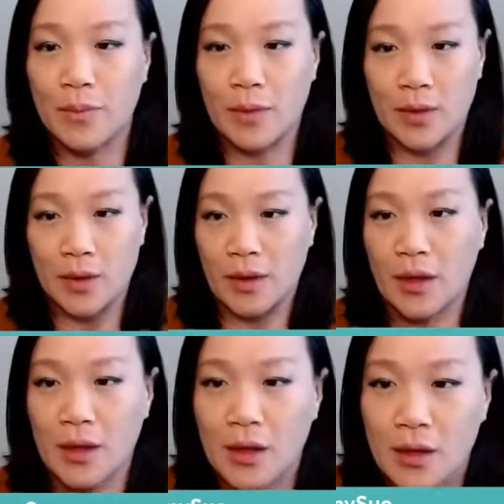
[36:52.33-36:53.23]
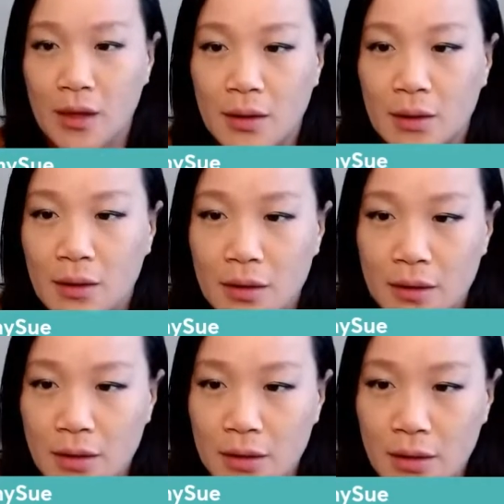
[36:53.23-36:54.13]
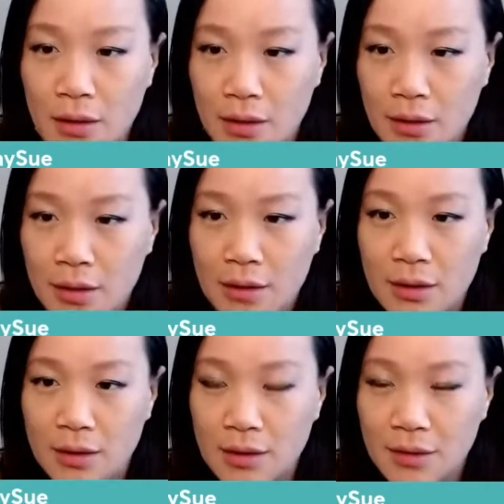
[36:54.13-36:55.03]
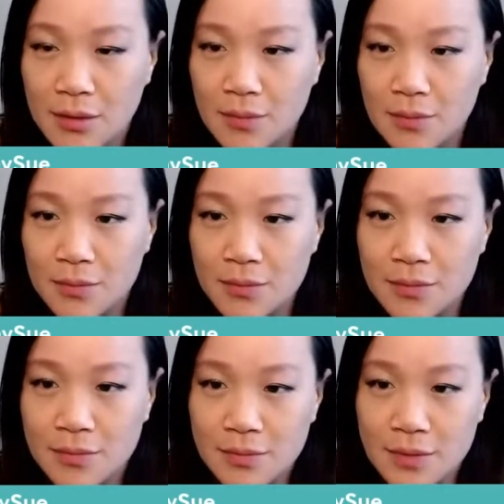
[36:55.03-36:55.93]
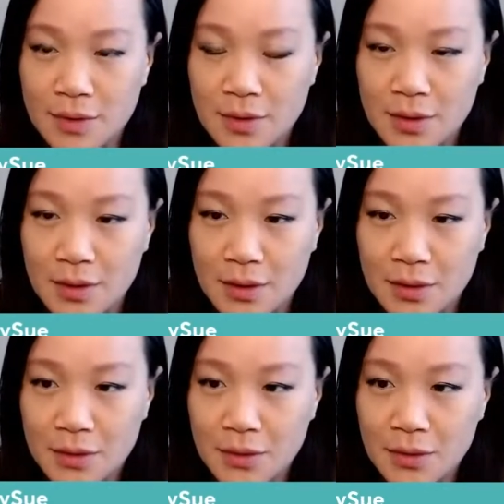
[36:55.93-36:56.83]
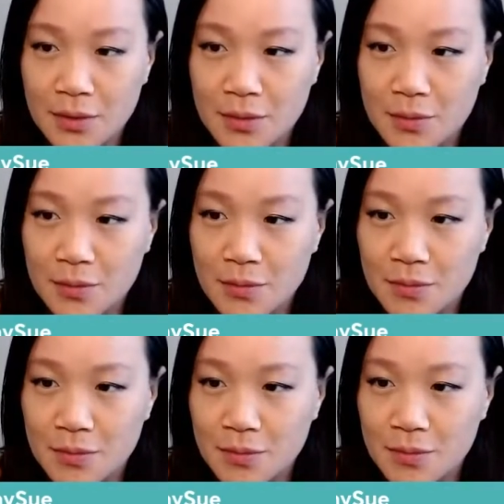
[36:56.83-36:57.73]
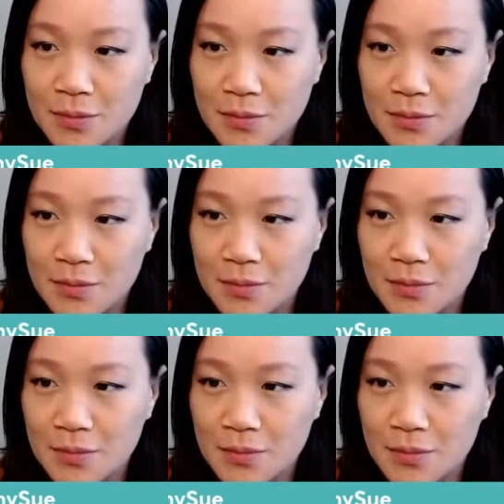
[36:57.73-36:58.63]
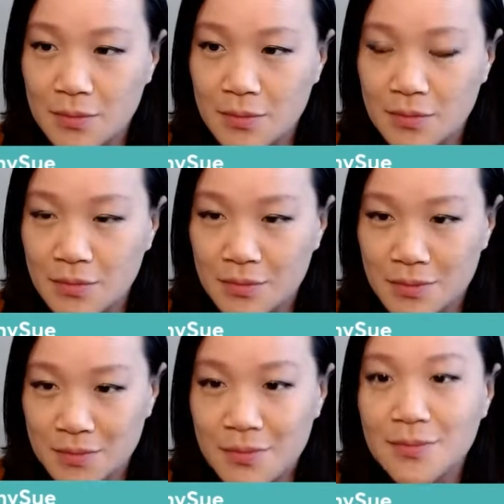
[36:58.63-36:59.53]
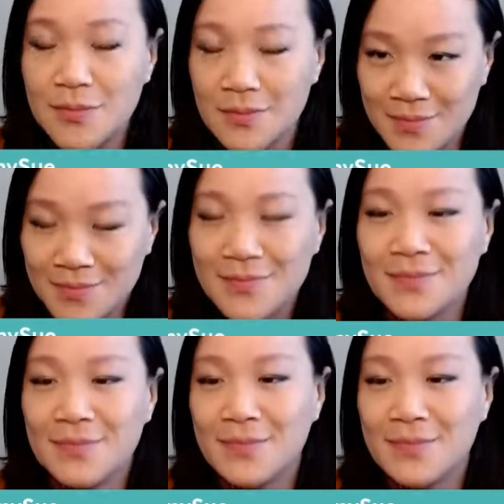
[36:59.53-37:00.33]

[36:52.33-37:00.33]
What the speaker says: The person shown says nothing.